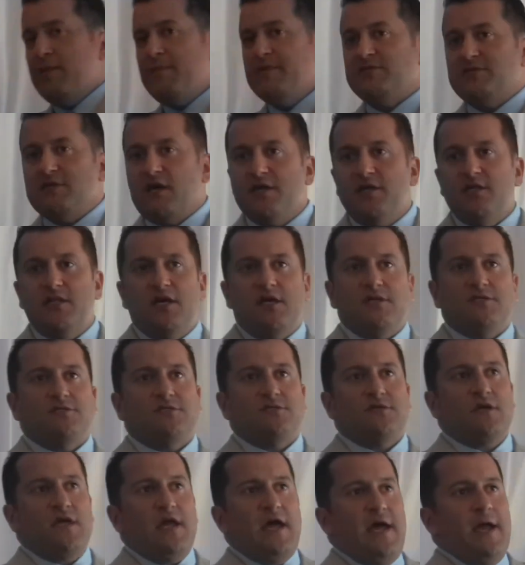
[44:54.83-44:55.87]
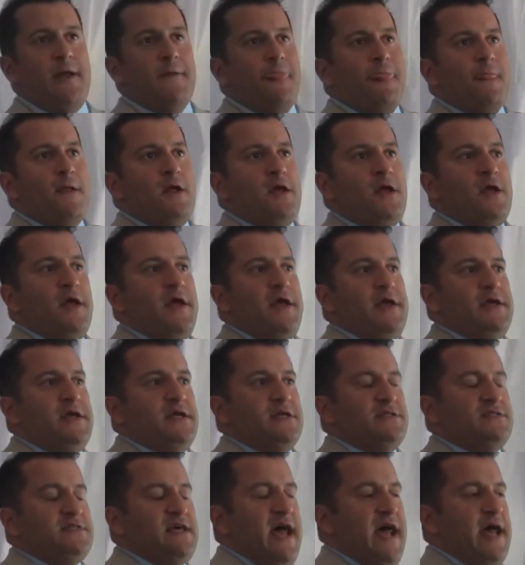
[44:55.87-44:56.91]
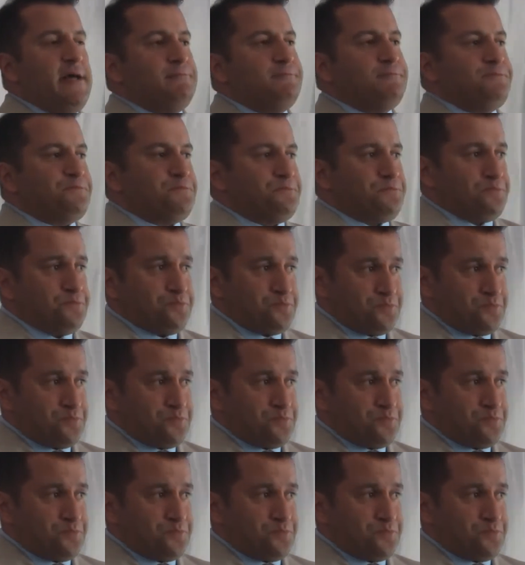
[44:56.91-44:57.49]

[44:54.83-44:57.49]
let me tell you this, okay, is that